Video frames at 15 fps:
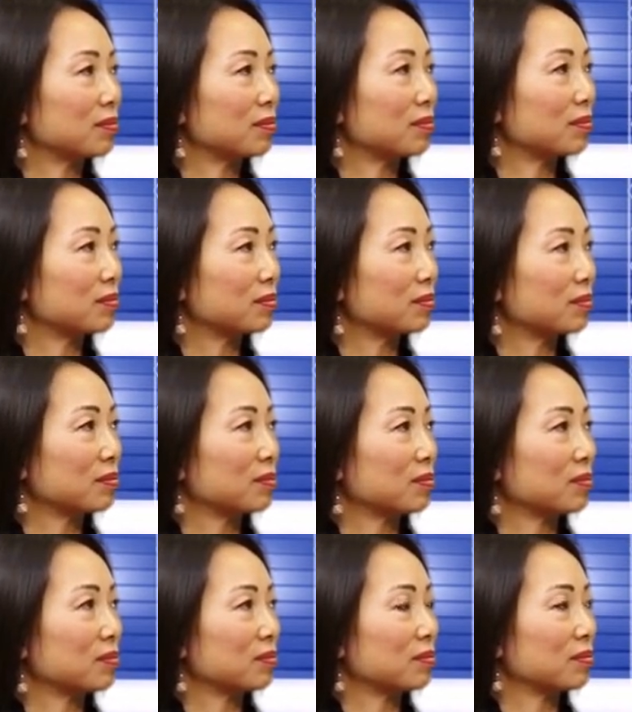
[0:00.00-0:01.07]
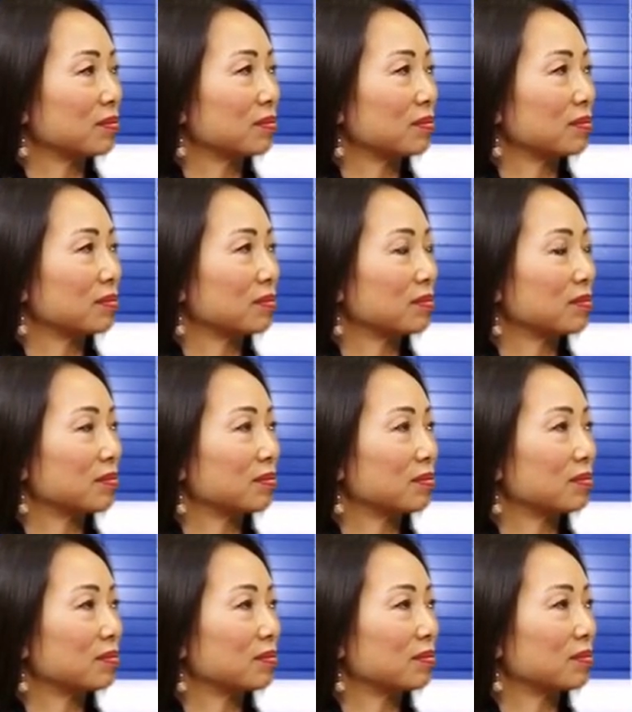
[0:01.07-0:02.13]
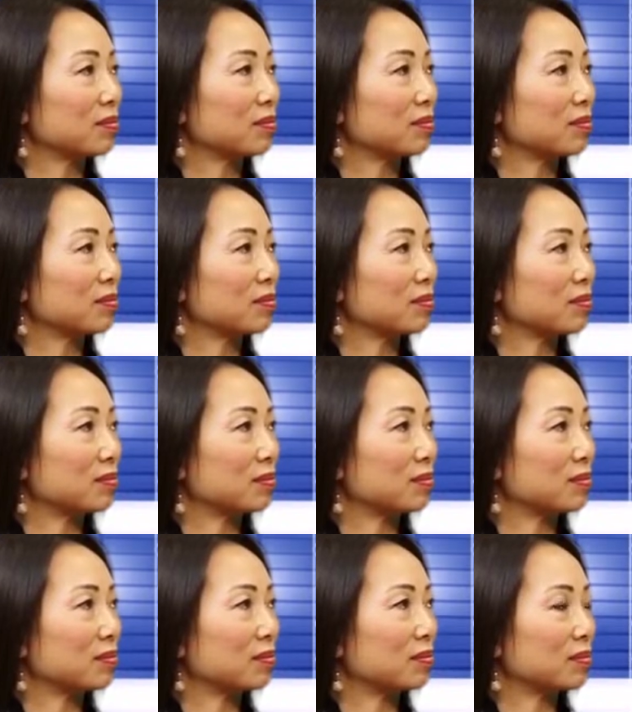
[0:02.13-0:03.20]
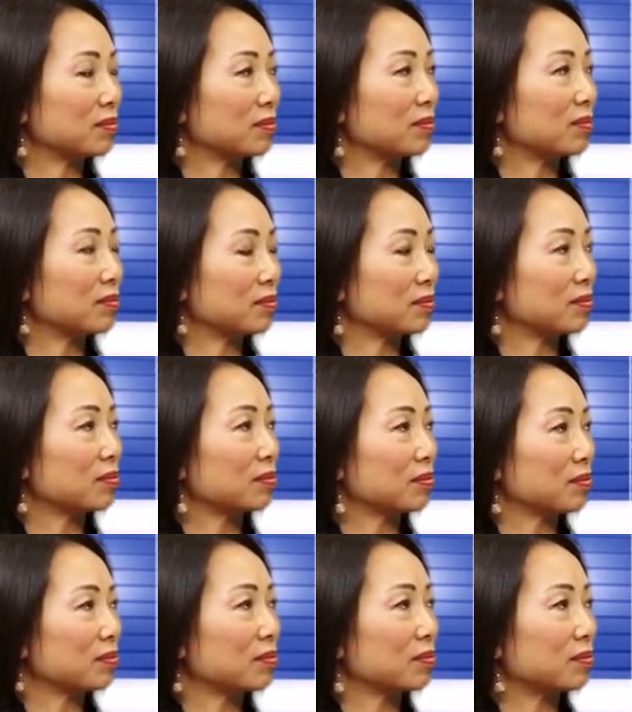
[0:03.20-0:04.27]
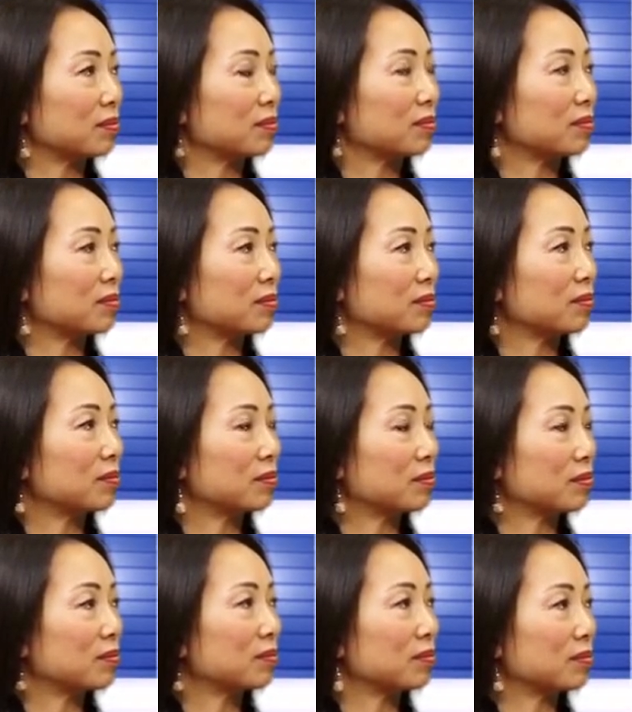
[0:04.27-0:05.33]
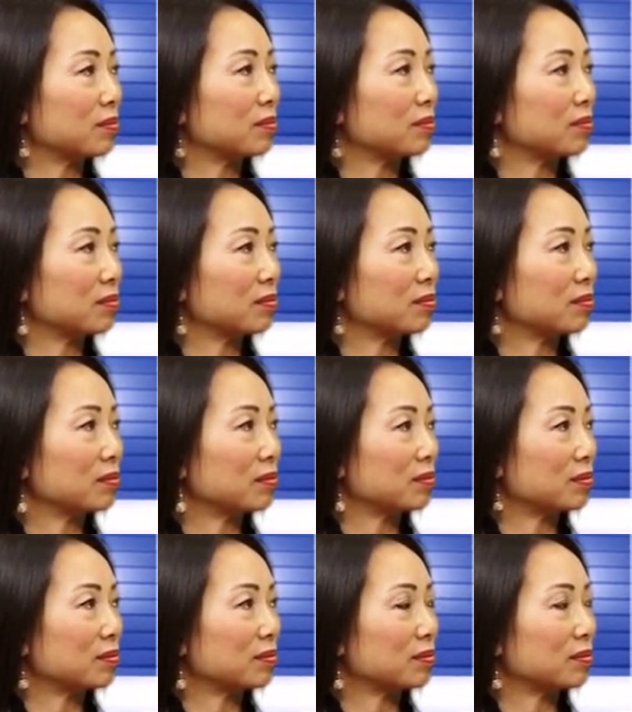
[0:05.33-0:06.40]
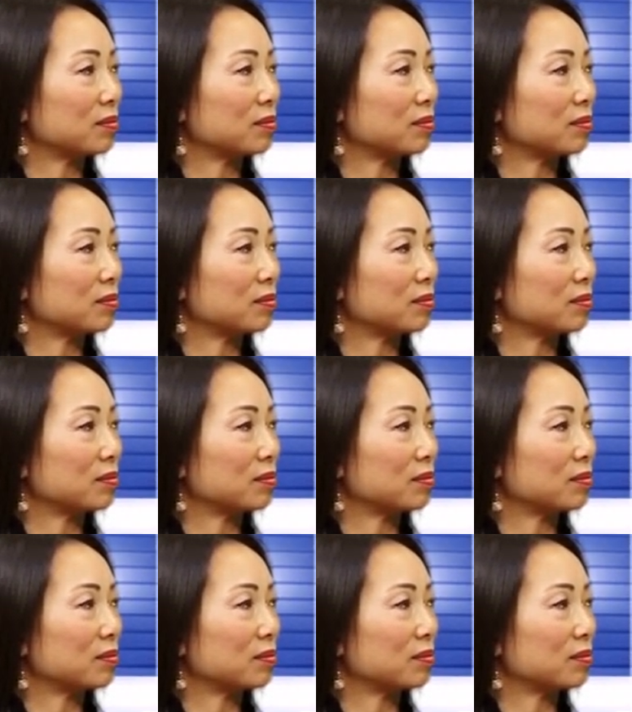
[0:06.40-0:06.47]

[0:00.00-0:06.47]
(silent)